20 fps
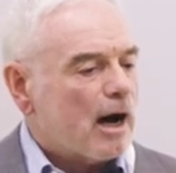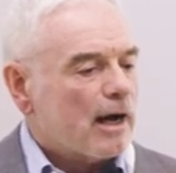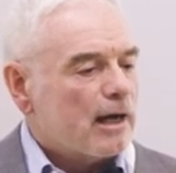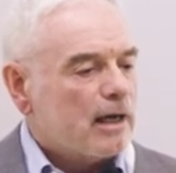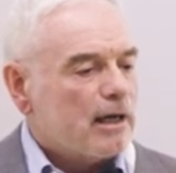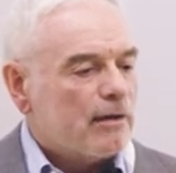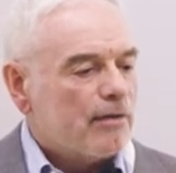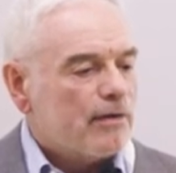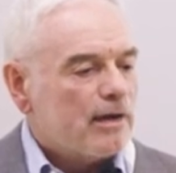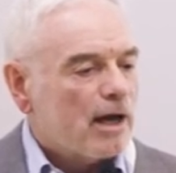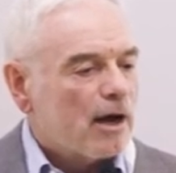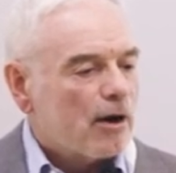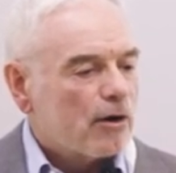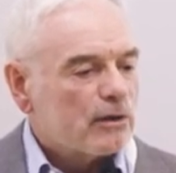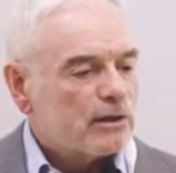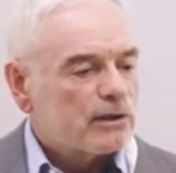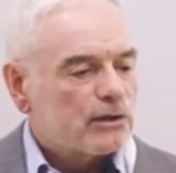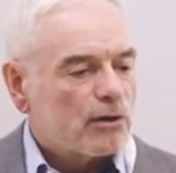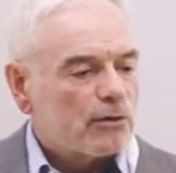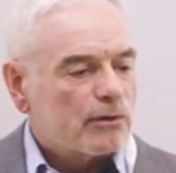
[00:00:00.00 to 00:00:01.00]
In the
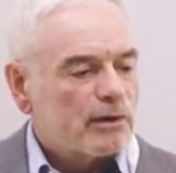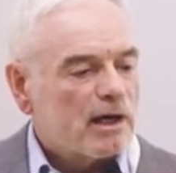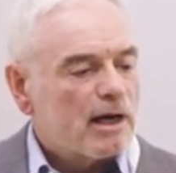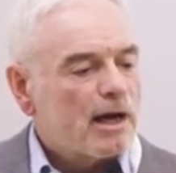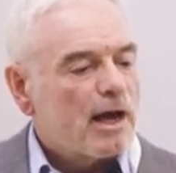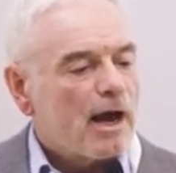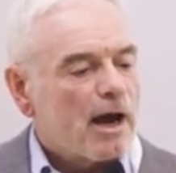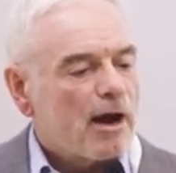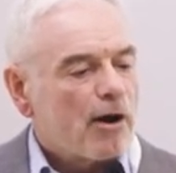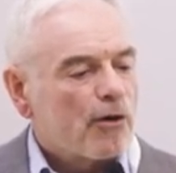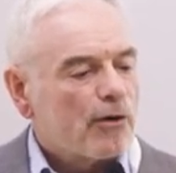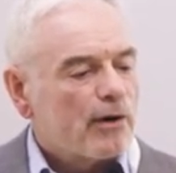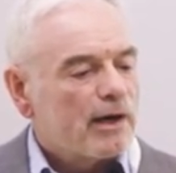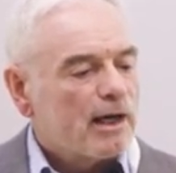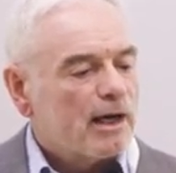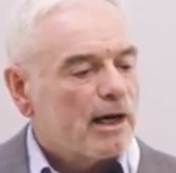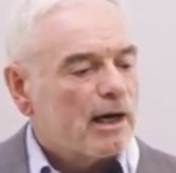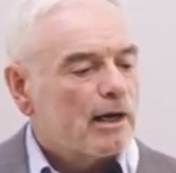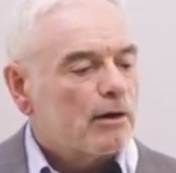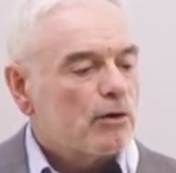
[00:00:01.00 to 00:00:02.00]
Arizona
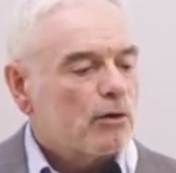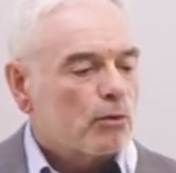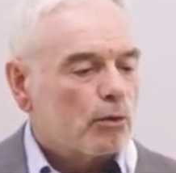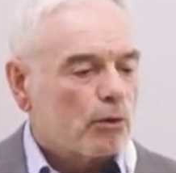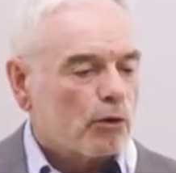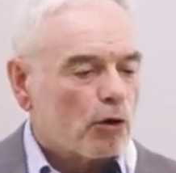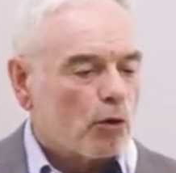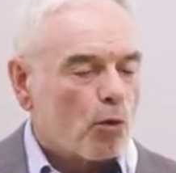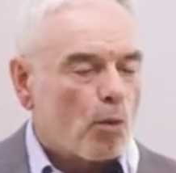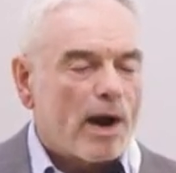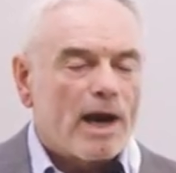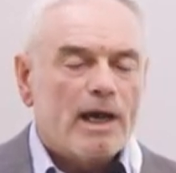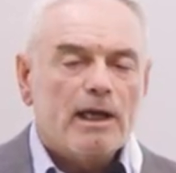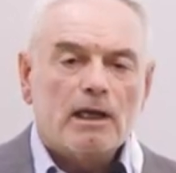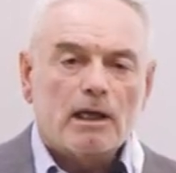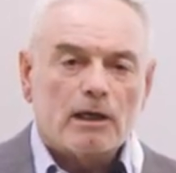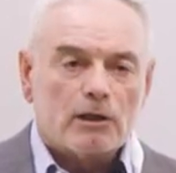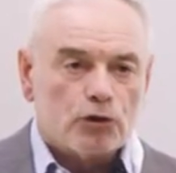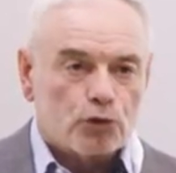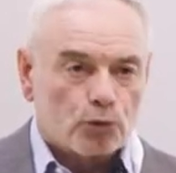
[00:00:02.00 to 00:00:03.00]
area, we're
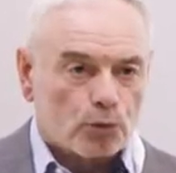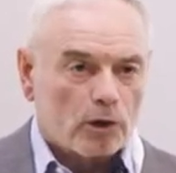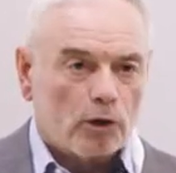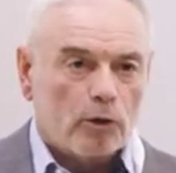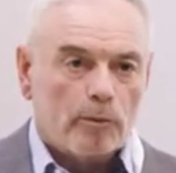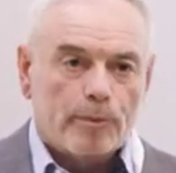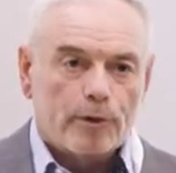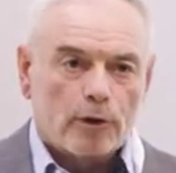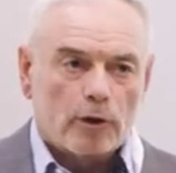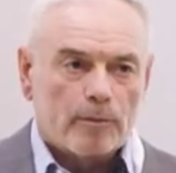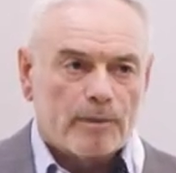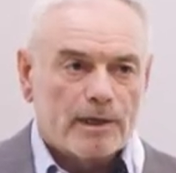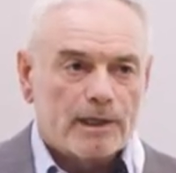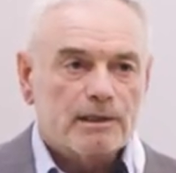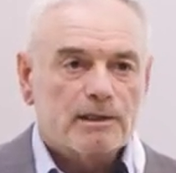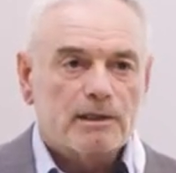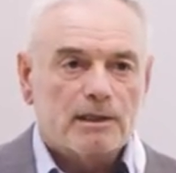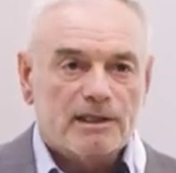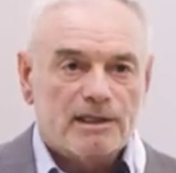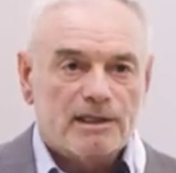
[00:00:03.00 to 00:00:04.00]
awaiting a drill permit to